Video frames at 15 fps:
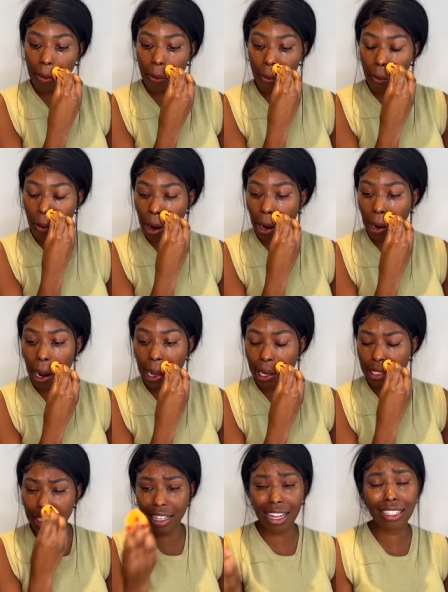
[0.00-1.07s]
or I
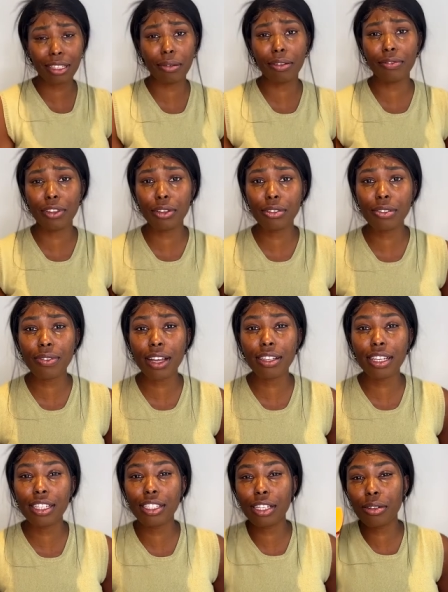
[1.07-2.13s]
guess the last time I've used
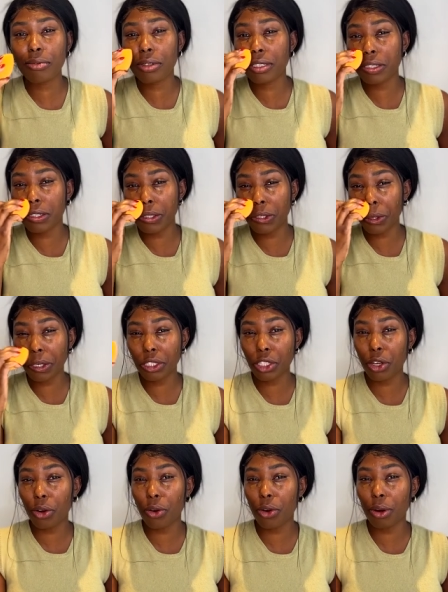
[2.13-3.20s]
foundation was the
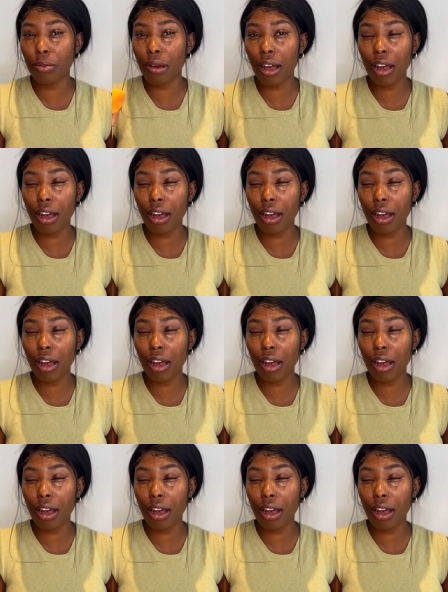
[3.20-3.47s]
Giorgio